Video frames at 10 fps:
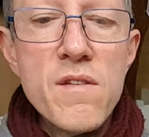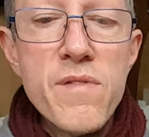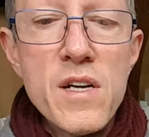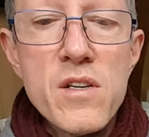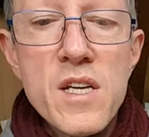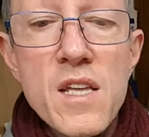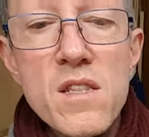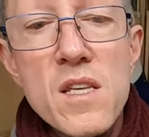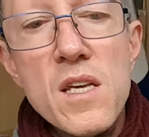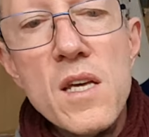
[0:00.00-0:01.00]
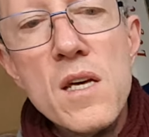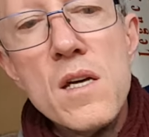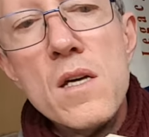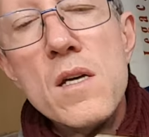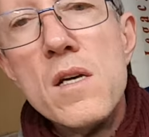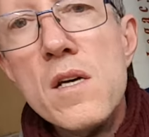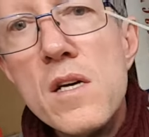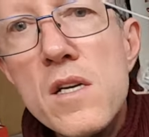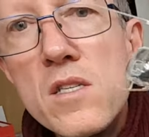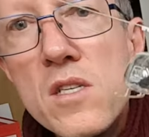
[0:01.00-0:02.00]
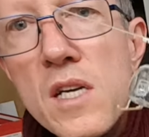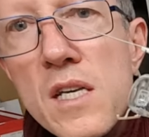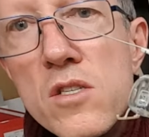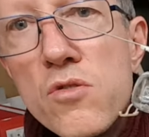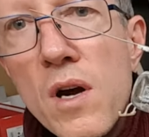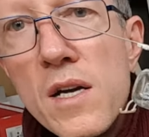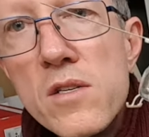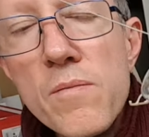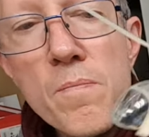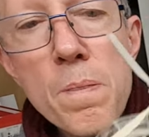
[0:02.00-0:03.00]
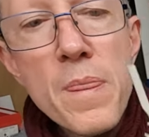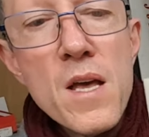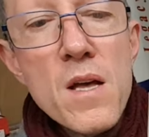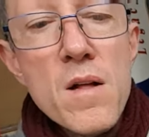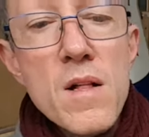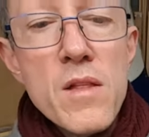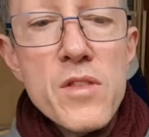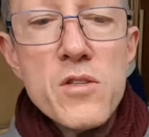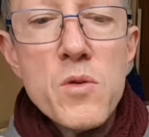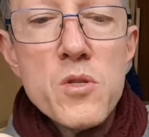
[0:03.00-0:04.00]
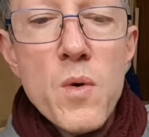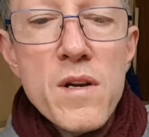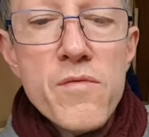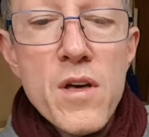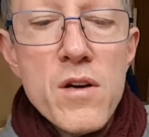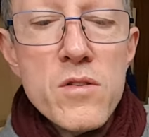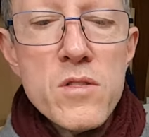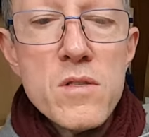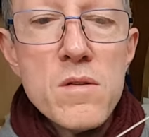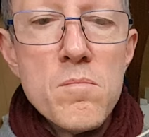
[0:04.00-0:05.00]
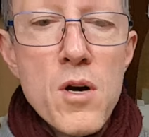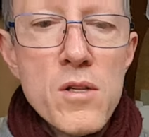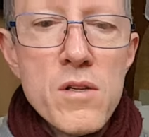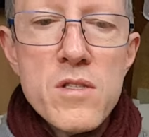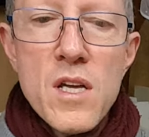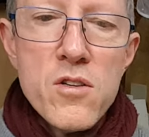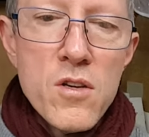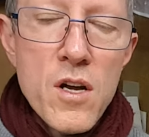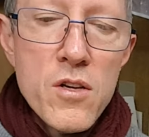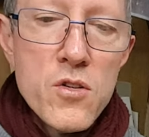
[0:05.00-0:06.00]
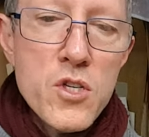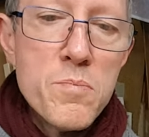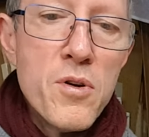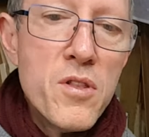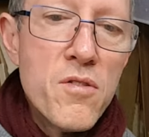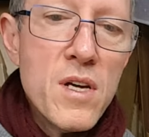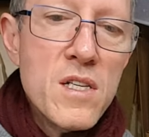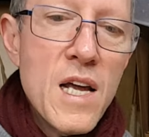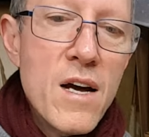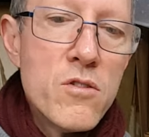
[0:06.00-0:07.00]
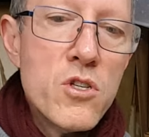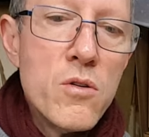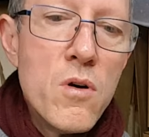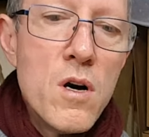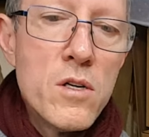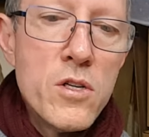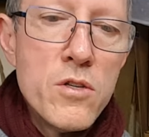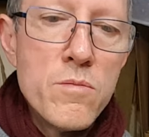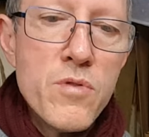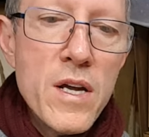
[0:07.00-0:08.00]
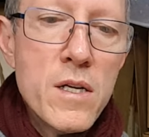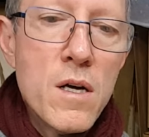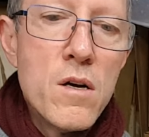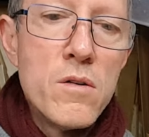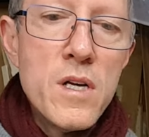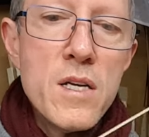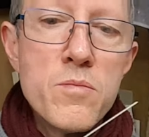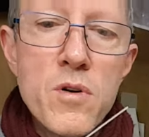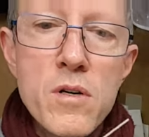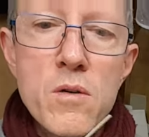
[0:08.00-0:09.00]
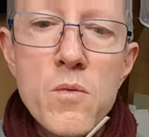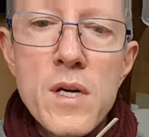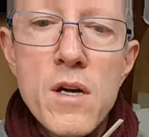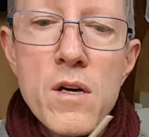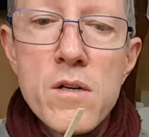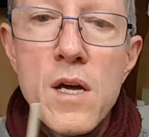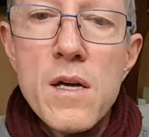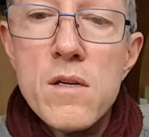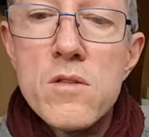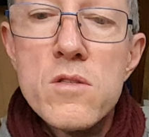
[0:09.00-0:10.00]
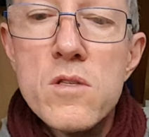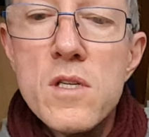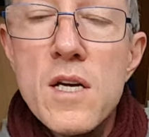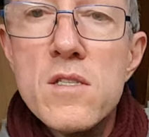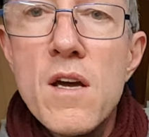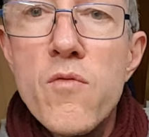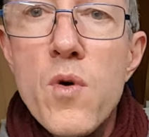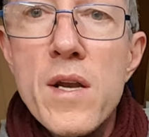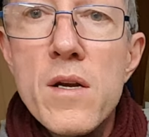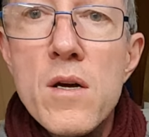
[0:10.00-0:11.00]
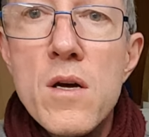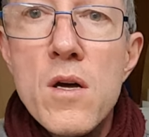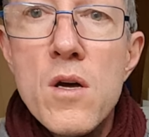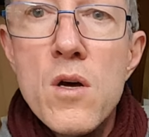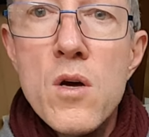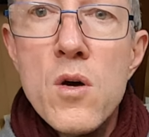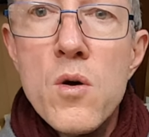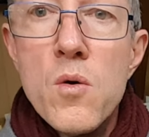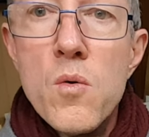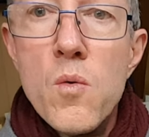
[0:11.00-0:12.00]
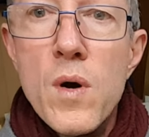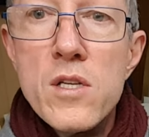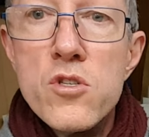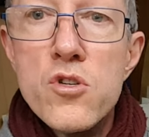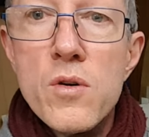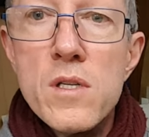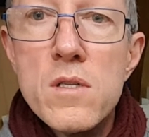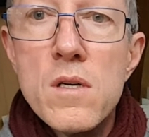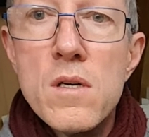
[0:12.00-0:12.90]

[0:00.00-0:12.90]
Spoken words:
if I could get the skis right. This was one of those models that, you know, you just put the thing down too hard and you break. Oh, it has broken one. Okay, it does have one joint